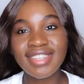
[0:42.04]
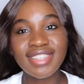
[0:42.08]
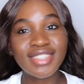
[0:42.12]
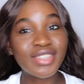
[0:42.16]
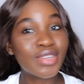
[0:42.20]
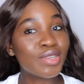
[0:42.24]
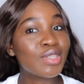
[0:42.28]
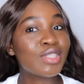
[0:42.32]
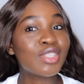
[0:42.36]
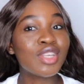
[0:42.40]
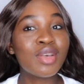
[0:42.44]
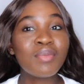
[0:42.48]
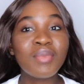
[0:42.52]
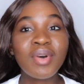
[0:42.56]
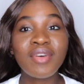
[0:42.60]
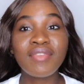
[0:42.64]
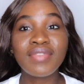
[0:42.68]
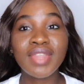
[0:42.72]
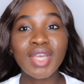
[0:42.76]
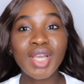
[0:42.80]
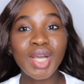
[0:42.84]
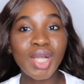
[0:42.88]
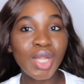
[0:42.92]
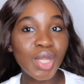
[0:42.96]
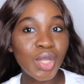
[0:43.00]
So some of
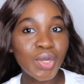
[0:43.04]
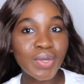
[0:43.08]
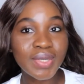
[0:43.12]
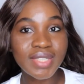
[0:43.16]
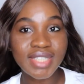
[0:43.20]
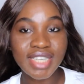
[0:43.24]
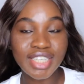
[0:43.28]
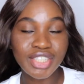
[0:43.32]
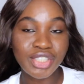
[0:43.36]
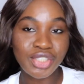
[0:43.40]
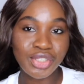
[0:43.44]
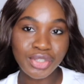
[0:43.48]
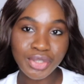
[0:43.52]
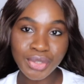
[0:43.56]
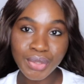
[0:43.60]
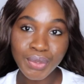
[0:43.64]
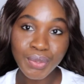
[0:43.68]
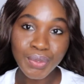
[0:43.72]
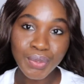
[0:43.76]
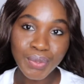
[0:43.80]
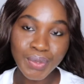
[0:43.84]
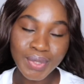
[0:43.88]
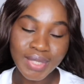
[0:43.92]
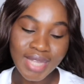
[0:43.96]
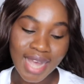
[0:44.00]
the clothes and
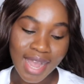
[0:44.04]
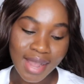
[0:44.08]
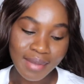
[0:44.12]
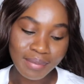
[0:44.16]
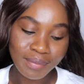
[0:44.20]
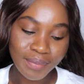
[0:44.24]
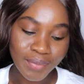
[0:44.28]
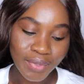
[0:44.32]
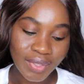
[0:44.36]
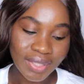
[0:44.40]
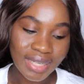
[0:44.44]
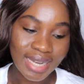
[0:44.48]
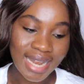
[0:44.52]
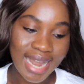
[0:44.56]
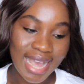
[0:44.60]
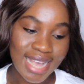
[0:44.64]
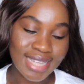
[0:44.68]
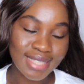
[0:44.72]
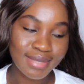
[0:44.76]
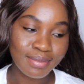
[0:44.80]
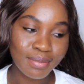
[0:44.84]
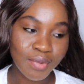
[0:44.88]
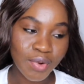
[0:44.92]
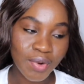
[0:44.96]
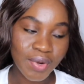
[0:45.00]
shoes I bought
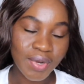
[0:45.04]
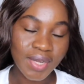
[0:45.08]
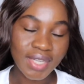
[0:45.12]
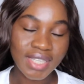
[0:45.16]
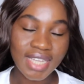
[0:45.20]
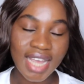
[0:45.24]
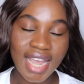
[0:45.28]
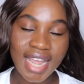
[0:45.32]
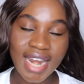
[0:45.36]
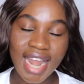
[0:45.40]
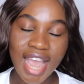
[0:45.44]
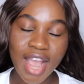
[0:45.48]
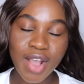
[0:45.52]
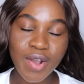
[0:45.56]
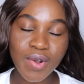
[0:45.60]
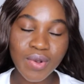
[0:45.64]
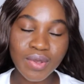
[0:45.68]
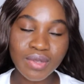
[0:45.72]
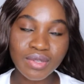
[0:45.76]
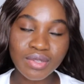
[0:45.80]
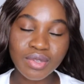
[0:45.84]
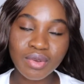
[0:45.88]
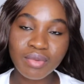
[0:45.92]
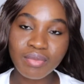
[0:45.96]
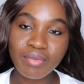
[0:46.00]
last month, and I
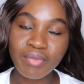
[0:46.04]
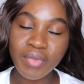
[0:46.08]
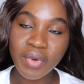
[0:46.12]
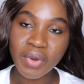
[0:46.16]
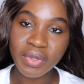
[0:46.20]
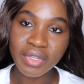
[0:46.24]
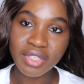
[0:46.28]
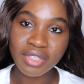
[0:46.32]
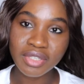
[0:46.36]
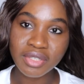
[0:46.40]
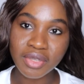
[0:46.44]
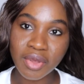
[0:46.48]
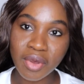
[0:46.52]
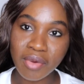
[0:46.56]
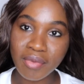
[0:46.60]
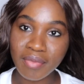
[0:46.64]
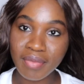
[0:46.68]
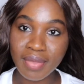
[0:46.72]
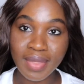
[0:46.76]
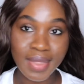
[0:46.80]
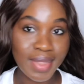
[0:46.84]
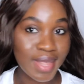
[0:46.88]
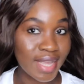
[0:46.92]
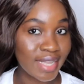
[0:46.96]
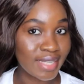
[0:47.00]
also bought some
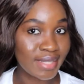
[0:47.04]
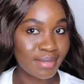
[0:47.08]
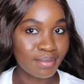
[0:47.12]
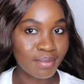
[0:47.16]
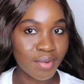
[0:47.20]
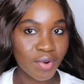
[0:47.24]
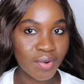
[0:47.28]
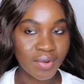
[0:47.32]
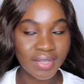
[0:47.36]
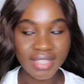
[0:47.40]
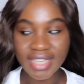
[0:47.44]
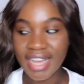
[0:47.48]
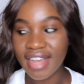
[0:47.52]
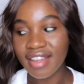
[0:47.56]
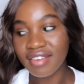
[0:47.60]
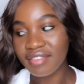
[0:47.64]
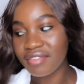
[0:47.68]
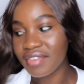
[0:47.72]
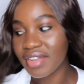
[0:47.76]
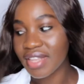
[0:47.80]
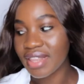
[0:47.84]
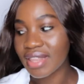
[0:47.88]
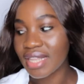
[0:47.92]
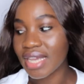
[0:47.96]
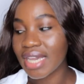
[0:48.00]
this month.
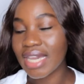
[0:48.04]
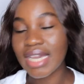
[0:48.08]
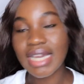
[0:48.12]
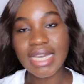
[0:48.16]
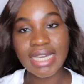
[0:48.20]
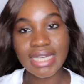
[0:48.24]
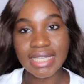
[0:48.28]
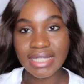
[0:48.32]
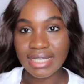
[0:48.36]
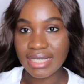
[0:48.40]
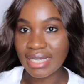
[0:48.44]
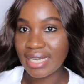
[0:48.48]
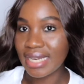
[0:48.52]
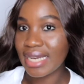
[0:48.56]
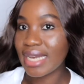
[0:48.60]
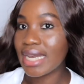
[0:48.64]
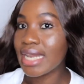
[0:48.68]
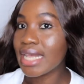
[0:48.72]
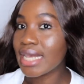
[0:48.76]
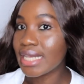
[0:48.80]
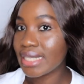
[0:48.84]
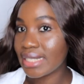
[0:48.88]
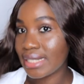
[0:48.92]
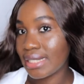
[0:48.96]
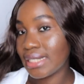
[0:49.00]
Everything is in
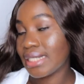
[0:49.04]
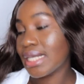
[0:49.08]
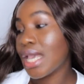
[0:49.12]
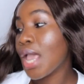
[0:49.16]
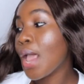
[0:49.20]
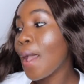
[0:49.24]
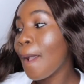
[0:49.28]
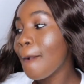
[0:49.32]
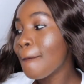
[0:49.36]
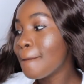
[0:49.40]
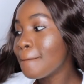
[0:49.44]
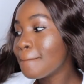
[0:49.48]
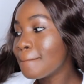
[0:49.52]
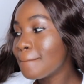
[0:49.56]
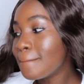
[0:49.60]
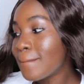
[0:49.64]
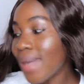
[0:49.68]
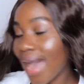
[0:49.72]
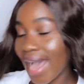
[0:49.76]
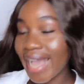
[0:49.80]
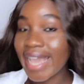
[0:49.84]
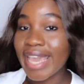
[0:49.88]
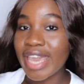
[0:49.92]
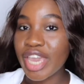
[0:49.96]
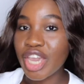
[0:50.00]
this
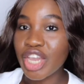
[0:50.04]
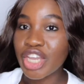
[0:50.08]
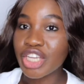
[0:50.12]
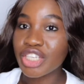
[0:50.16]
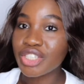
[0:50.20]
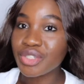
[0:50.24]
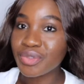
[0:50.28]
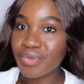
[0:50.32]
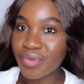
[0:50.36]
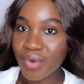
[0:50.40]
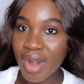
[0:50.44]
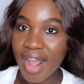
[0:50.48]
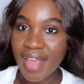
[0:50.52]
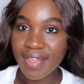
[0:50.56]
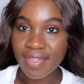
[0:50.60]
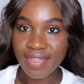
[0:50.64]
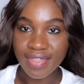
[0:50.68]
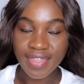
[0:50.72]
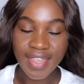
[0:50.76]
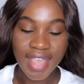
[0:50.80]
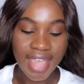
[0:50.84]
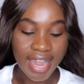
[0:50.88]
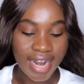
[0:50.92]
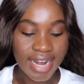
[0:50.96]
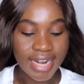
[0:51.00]
package right
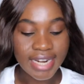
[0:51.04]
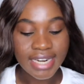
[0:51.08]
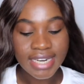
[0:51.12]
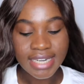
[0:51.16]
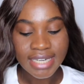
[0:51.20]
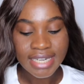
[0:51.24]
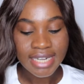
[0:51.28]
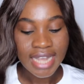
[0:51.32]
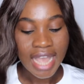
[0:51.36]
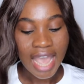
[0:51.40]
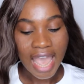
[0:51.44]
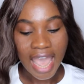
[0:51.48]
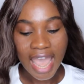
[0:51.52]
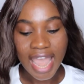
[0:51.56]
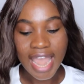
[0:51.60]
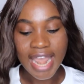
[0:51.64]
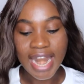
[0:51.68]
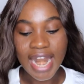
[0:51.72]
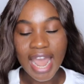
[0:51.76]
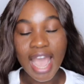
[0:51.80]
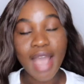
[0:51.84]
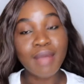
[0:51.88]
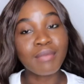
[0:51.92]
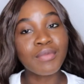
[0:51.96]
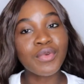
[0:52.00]
there,
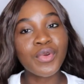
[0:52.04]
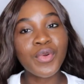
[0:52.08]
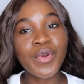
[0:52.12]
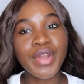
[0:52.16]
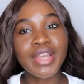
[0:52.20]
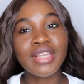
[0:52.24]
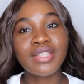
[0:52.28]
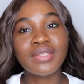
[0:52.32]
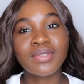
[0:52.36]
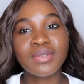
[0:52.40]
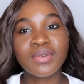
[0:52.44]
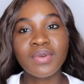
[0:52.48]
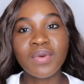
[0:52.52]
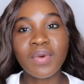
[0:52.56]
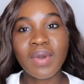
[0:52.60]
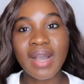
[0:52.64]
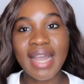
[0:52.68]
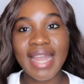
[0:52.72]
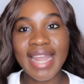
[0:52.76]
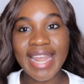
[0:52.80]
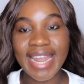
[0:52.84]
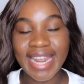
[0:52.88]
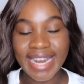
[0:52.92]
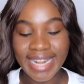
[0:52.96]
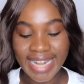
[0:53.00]
and I'm going to go
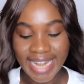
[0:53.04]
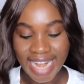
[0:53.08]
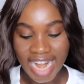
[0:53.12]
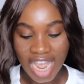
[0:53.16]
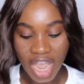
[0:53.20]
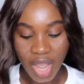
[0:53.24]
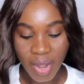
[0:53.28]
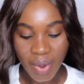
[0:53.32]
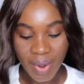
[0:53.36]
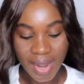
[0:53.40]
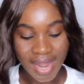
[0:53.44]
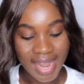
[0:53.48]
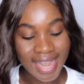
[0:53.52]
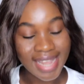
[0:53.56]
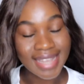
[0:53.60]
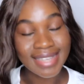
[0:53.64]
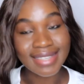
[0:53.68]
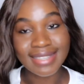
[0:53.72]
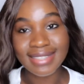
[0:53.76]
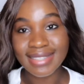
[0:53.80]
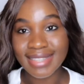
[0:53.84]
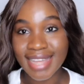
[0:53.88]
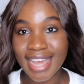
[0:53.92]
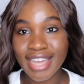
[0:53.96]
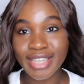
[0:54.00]
ahead now and
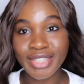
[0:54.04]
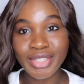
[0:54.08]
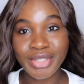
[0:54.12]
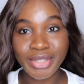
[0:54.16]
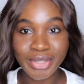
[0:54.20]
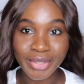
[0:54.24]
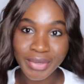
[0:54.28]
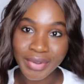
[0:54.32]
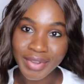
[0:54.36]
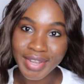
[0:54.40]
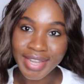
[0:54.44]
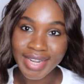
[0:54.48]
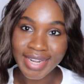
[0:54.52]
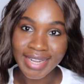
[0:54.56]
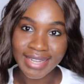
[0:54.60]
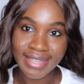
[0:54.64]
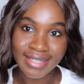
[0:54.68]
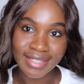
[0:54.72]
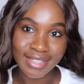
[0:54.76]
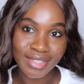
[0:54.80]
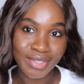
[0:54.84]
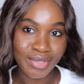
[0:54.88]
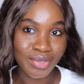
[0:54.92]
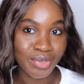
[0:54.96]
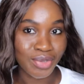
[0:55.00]
start showing
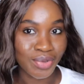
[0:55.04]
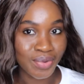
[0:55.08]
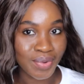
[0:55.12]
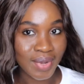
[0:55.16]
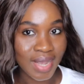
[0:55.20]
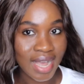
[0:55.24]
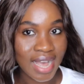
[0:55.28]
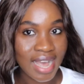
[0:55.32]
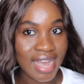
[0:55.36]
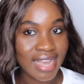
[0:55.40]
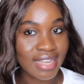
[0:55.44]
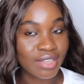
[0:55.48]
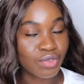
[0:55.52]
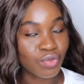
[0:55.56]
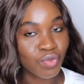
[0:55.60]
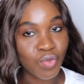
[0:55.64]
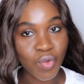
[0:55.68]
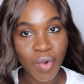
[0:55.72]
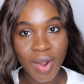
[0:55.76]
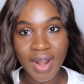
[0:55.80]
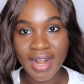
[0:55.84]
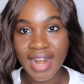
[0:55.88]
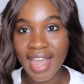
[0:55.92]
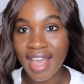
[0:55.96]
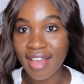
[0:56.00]
it to you guys
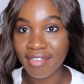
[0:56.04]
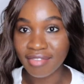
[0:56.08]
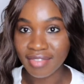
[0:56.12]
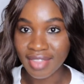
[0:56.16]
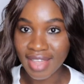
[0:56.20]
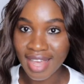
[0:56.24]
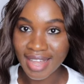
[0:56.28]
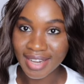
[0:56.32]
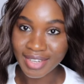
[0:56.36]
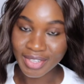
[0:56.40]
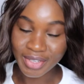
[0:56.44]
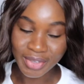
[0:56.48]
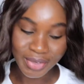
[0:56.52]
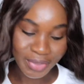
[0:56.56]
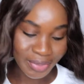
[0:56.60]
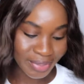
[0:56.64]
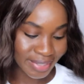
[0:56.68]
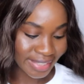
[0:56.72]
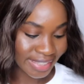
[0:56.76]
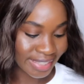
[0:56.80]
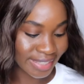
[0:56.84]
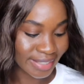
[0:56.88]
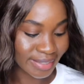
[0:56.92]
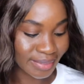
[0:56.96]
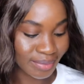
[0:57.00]
one after the
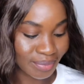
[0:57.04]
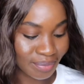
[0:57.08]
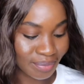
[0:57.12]
other.